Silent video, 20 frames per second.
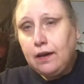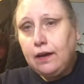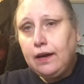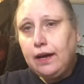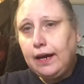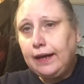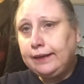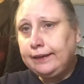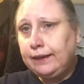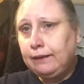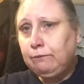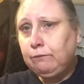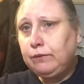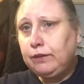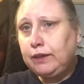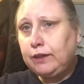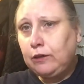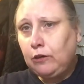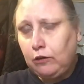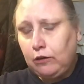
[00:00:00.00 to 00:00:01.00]
And then we
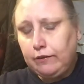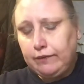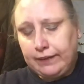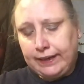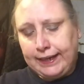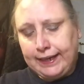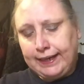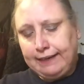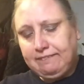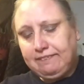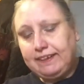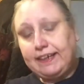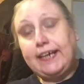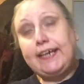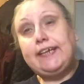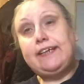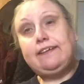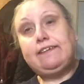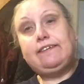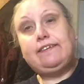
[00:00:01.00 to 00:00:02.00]
got there
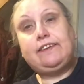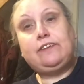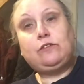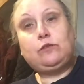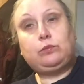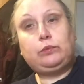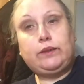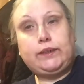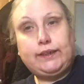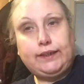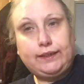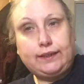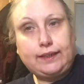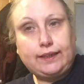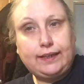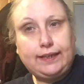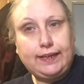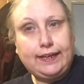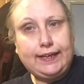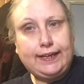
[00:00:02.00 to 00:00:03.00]
again this week,
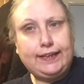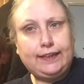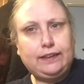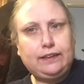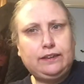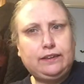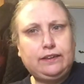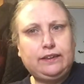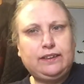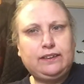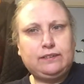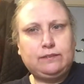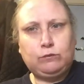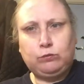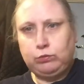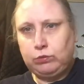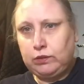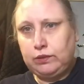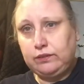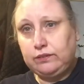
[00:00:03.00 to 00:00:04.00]
and he said,
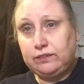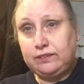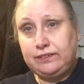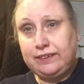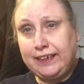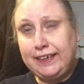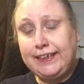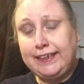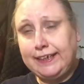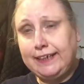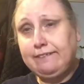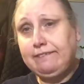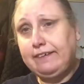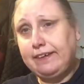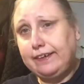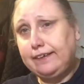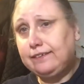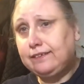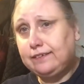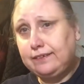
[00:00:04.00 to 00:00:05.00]
well, it's still here
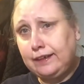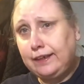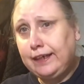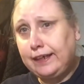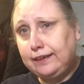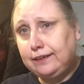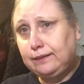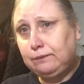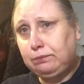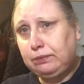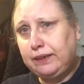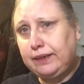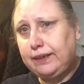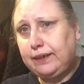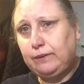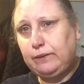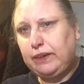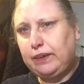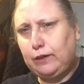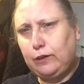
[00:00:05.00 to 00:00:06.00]
and it's still 80p. And
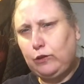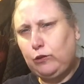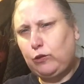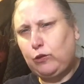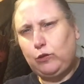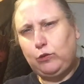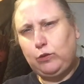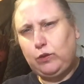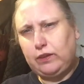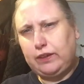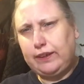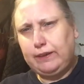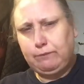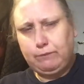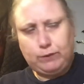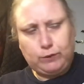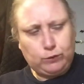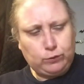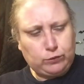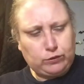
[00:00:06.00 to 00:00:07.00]
I went, oh, go on then,
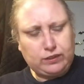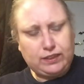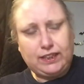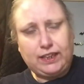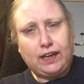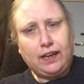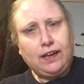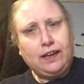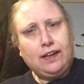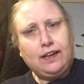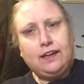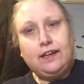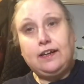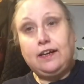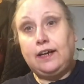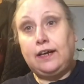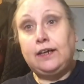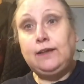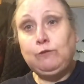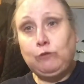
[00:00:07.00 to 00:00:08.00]
we'll see.
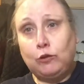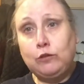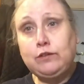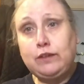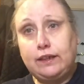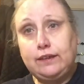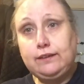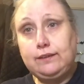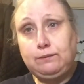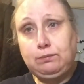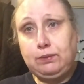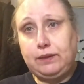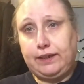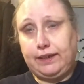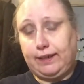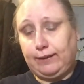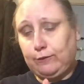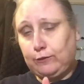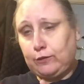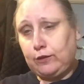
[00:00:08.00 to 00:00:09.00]
And it was 80p.
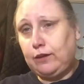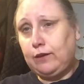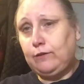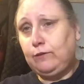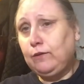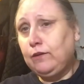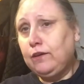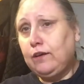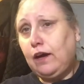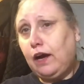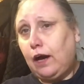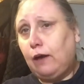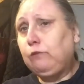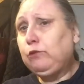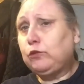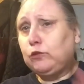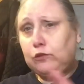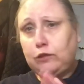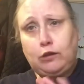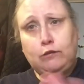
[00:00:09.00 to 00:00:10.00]
So I
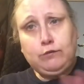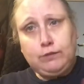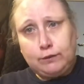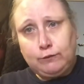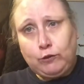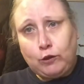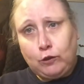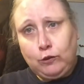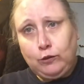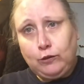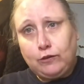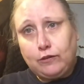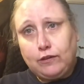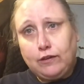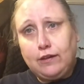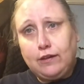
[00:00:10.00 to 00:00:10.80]
was totally wrong.